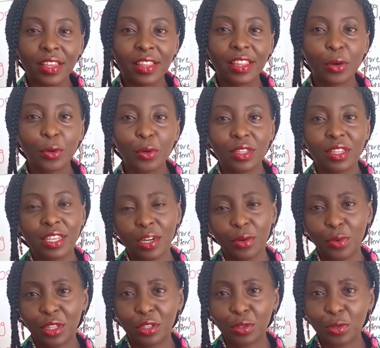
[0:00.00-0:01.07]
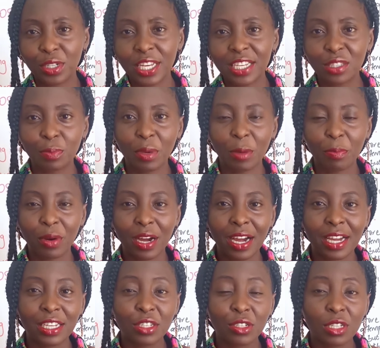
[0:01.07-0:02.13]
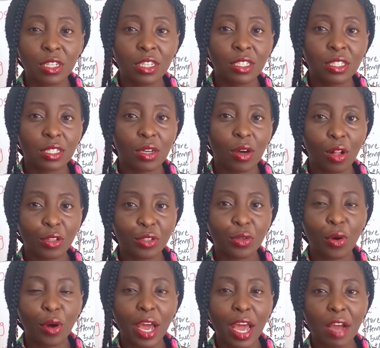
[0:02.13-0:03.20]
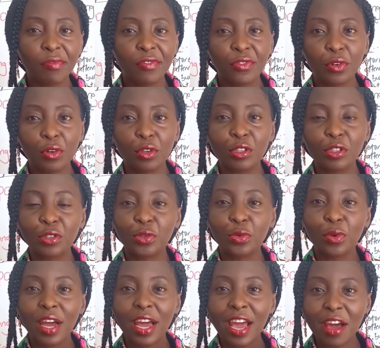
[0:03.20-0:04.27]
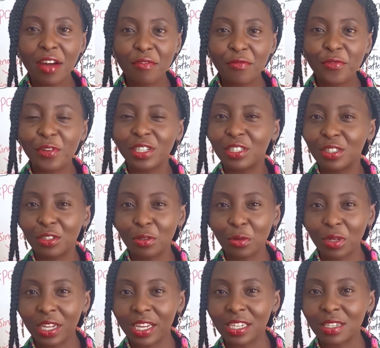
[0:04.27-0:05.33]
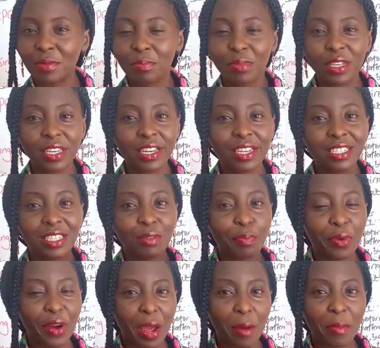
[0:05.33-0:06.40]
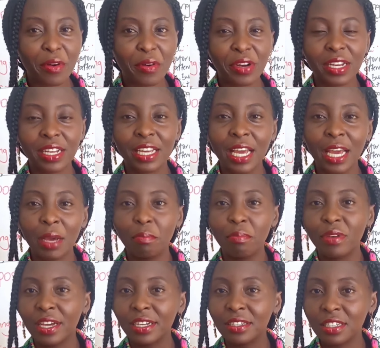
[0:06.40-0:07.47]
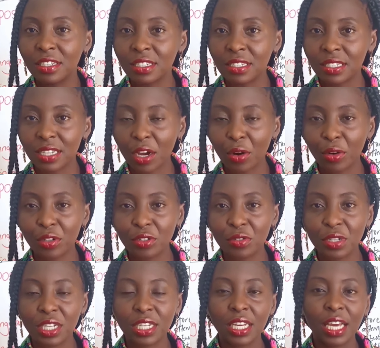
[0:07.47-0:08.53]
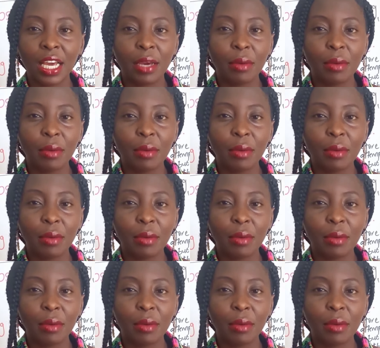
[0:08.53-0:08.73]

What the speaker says: The good thing with today's paper, it is also helpful to every student, be it in primary, be it in secondary,